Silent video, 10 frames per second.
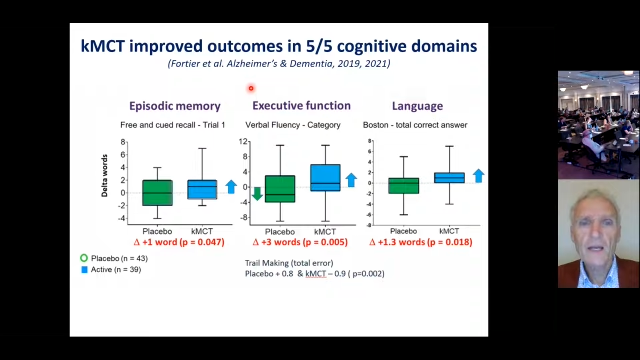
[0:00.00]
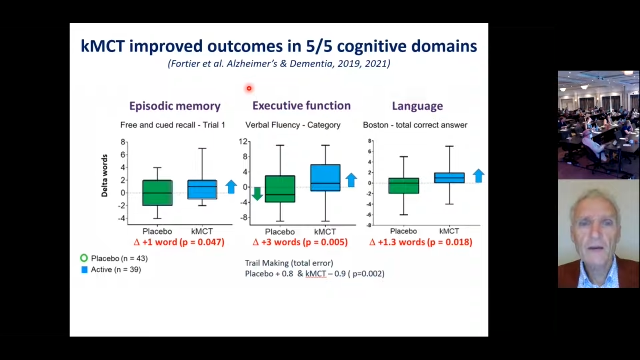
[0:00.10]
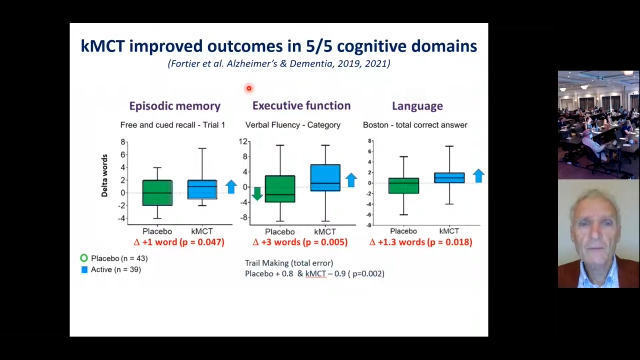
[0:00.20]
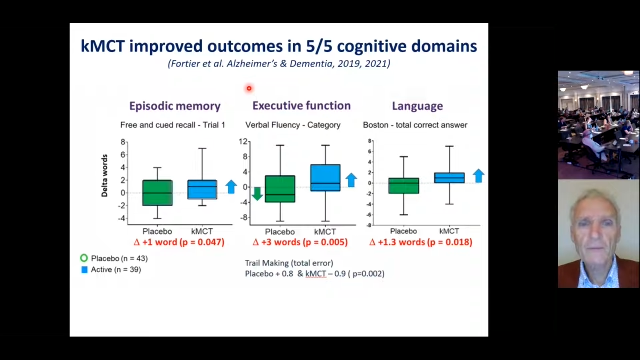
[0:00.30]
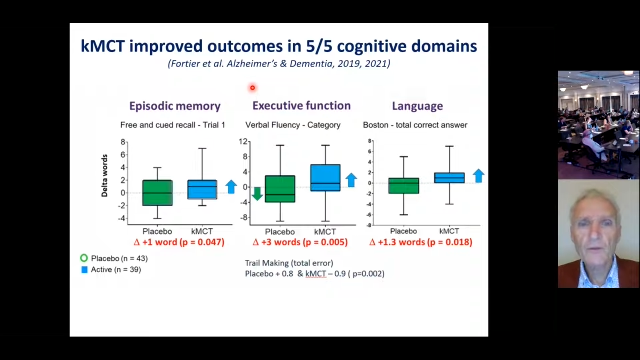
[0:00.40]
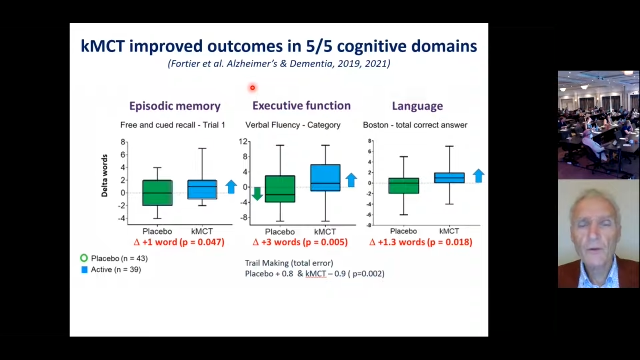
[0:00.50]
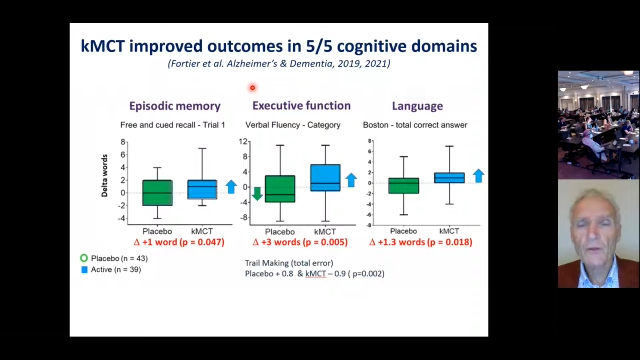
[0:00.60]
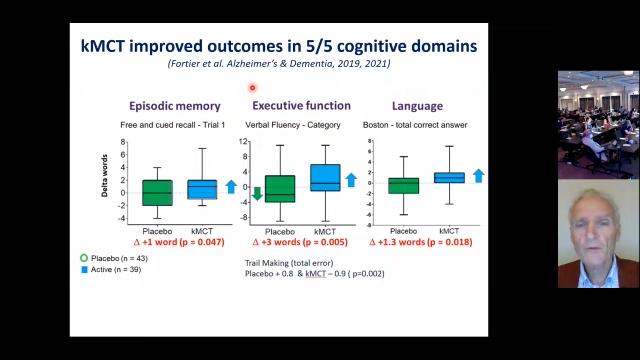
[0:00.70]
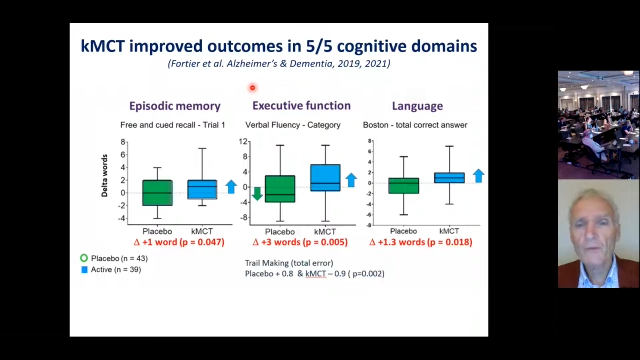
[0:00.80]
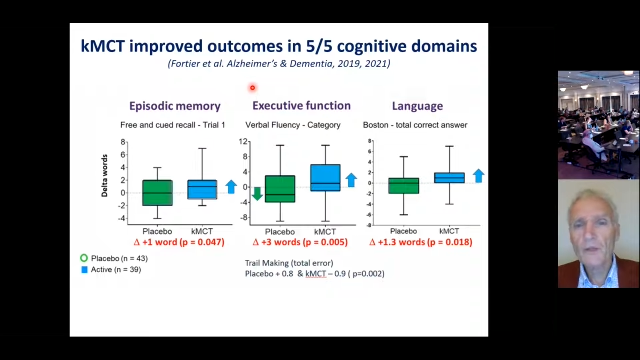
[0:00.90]
Here I'm
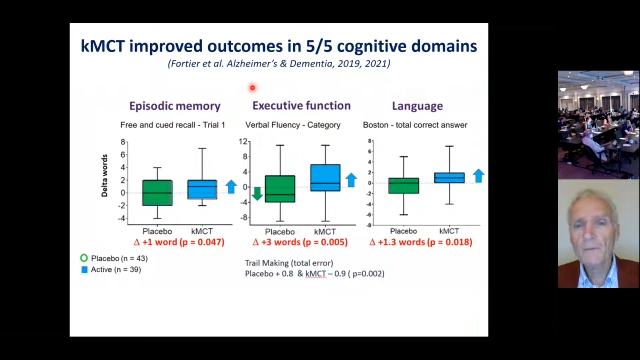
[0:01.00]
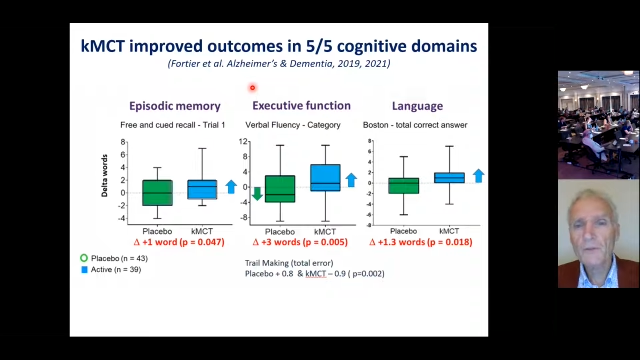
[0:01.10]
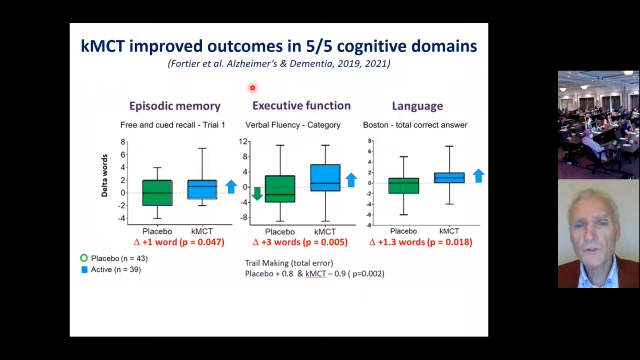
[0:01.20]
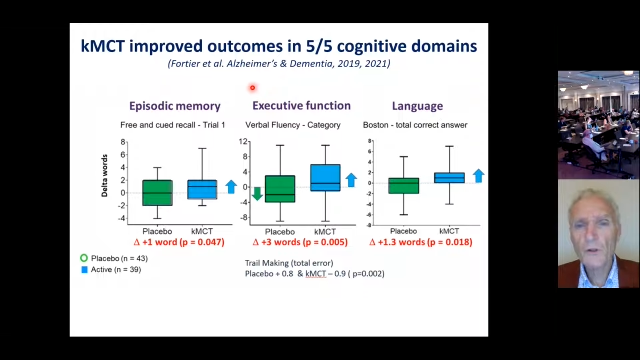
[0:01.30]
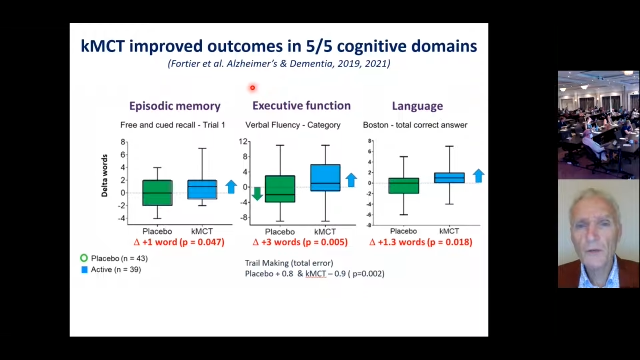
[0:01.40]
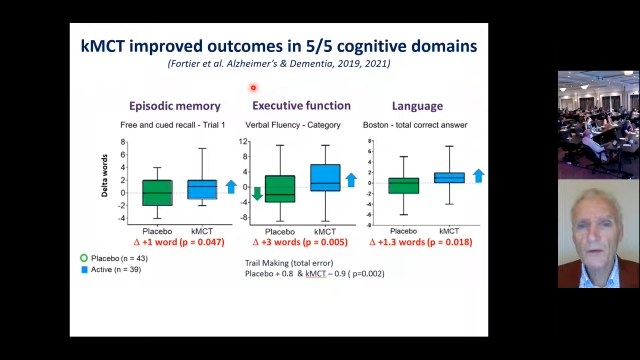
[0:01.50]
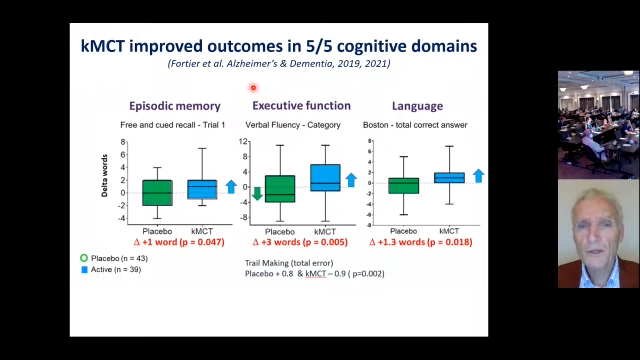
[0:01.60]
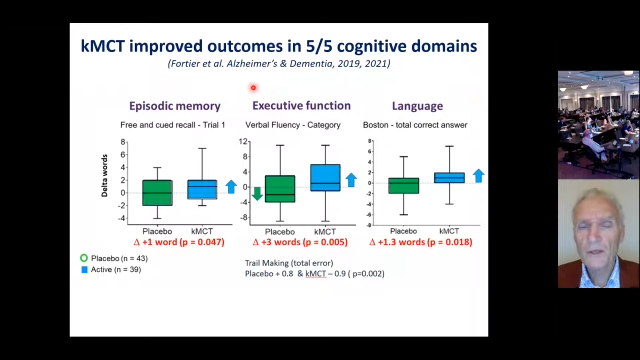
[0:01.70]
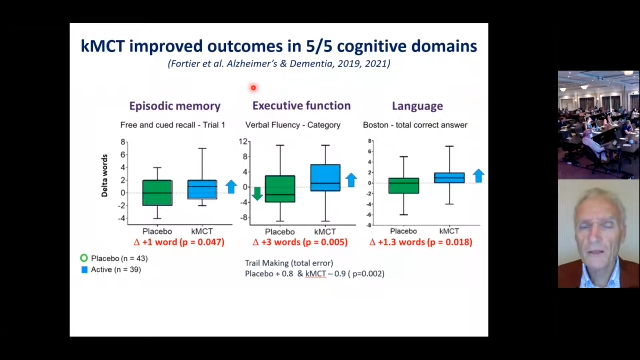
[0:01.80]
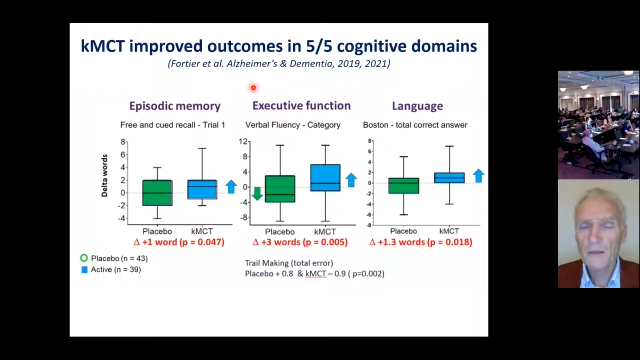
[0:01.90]
showing 3, and we'll show
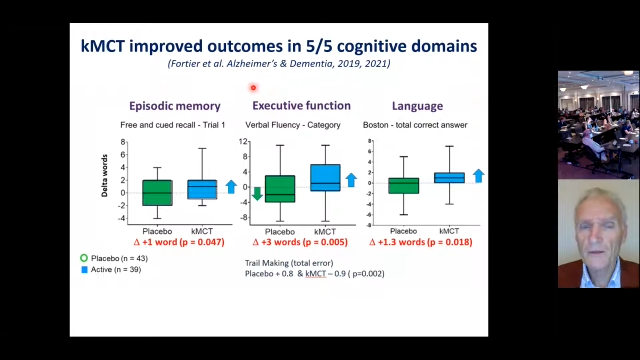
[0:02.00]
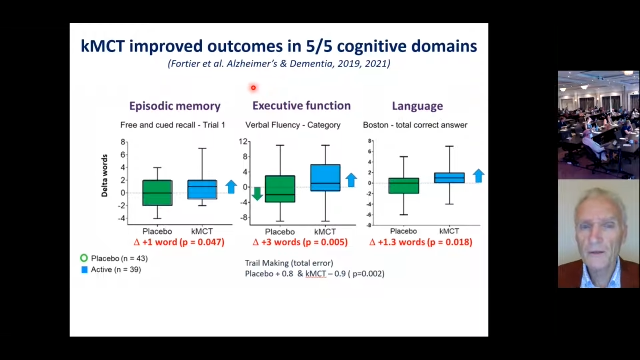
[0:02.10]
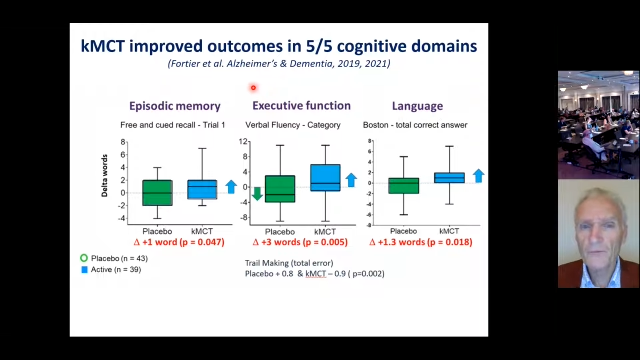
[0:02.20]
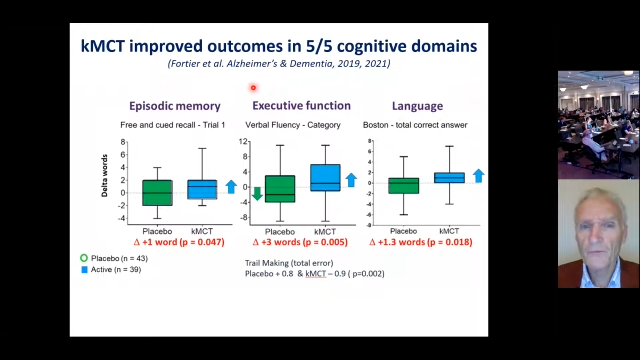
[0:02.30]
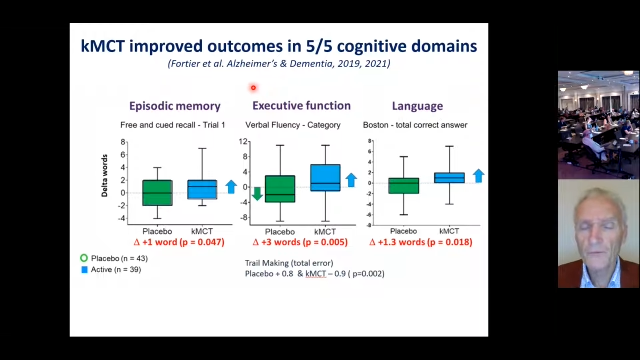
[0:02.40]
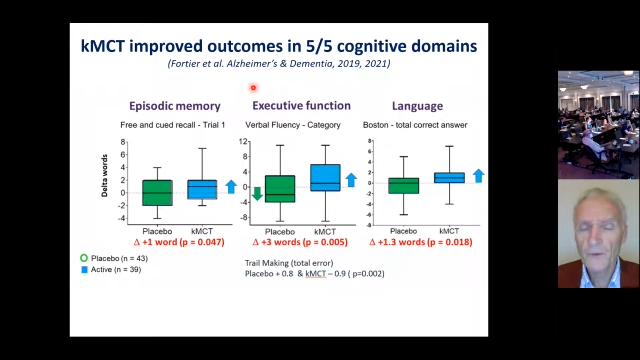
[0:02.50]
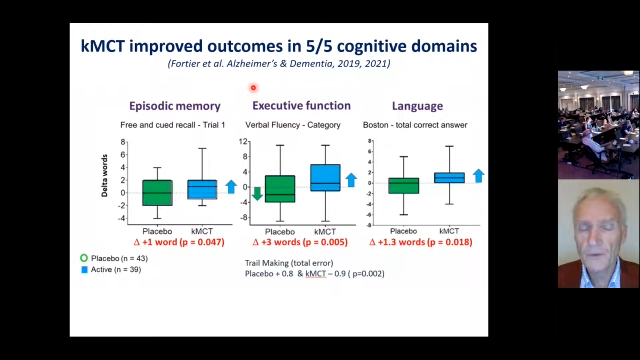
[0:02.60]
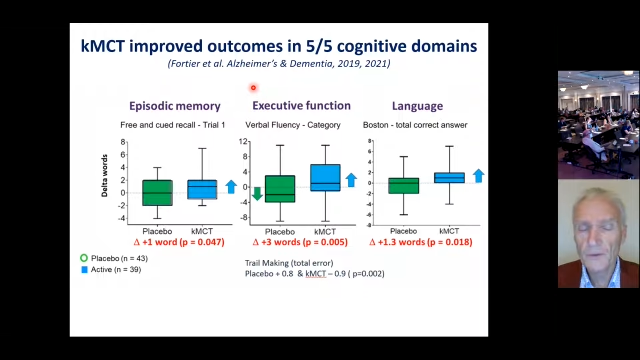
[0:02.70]
on the